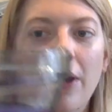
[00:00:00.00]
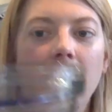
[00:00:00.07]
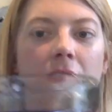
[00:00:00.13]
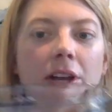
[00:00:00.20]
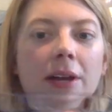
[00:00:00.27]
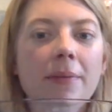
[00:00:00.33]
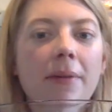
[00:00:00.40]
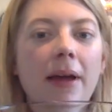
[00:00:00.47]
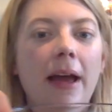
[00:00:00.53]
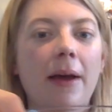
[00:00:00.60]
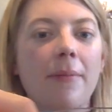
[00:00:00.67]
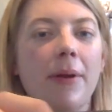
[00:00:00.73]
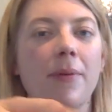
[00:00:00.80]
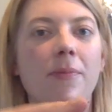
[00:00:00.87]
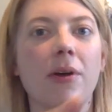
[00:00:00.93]
look at how
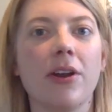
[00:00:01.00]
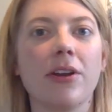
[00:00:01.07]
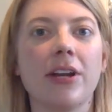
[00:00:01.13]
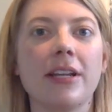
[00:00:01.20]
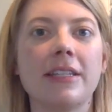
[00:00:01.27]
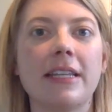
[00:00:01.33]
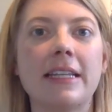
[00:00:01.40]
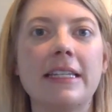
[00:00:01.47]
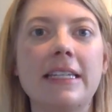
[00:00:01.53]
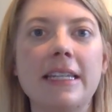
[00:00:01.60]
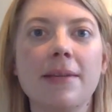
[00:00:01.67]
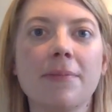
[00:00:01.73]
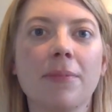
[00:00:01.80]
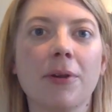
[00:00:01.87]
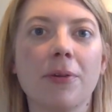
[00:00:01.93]
my water has a
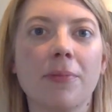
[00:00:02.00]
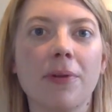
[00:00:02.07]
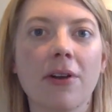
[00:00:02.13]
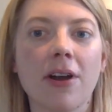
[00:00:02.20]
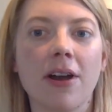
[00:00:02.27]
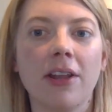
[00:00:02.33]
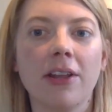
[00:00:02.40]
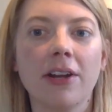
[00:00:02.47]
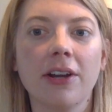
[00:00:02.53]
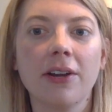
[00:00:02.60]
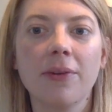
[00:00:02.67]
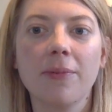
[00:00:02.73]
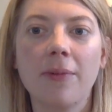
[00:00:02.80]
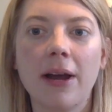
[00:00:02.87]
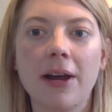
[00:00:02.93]
deep purple color.
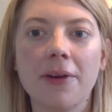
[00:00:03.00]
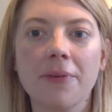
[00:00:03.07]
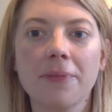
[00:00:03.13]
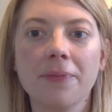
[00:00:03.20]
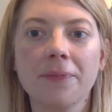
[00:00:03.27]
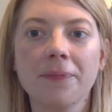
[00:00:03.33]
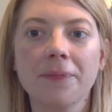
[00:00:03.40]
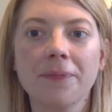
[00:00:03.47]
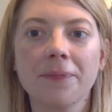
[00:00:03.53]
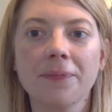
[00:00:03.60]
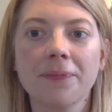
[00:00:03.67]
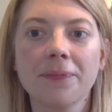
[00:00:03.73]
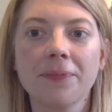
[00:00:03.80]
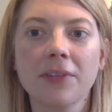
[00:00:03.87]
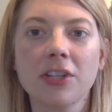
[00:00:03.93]
Wow,
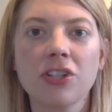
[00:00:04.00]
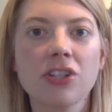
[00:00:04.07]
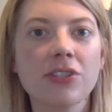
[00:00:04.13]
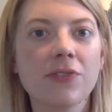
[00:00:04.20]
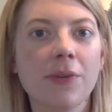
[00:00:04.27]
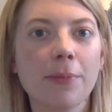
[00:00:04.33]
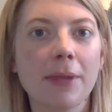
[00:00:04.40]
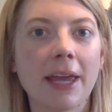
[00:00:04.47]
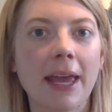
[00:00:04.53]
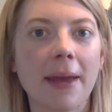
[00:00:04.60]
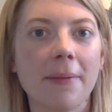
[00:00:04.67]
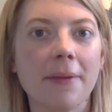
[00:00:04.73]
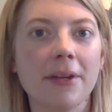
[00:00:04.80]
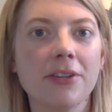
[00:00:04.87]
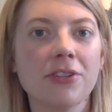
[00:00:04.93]
just from the
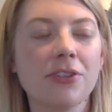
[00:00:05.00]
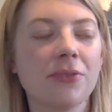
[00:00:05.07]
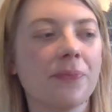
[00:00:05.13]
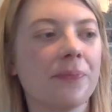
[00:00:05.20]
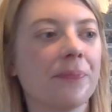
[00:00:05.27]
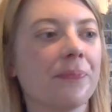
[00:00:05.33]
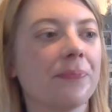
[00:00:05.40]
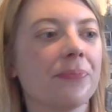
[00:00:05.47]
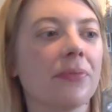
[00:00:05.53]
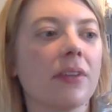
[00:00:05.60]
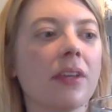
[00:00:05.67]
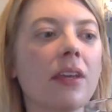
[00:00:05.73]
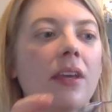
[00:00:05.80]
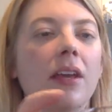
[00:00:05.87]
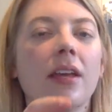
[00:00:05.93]
cabbage.
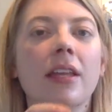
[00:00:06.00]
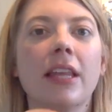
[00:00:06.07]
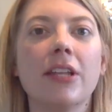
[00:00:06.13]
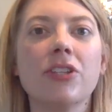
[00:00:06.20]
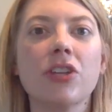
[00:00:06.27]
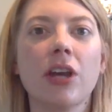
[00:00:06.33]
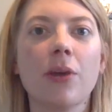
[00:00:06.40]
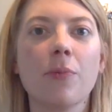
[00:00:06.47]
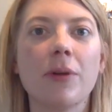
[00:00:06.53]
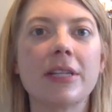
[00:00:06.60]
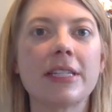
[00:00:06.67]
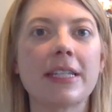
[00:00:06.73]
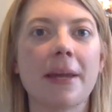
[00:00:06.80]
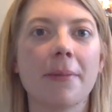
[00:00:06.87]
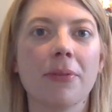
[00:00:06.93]
Let's look at
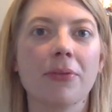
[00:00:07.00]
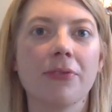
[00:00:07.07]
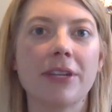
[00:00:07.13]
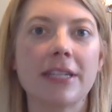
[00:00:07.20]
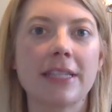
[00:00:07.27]
what step 3